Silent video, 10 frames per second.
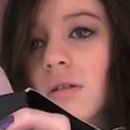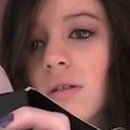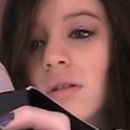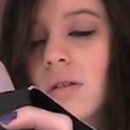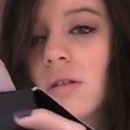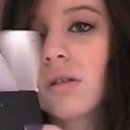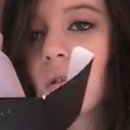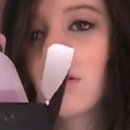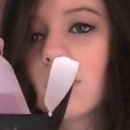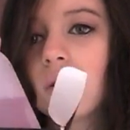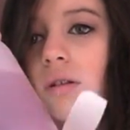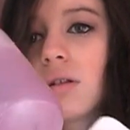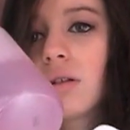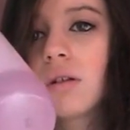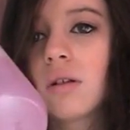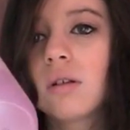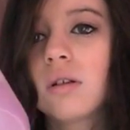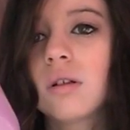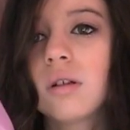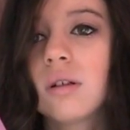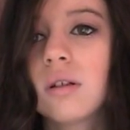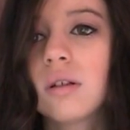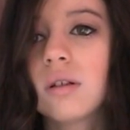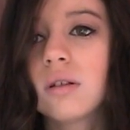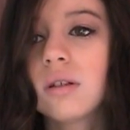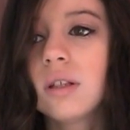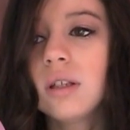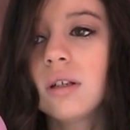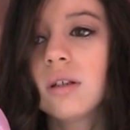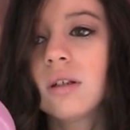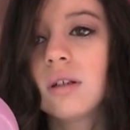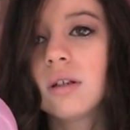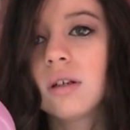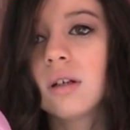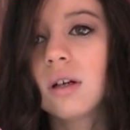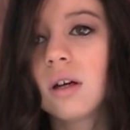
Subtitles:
No one is speaking in this clip.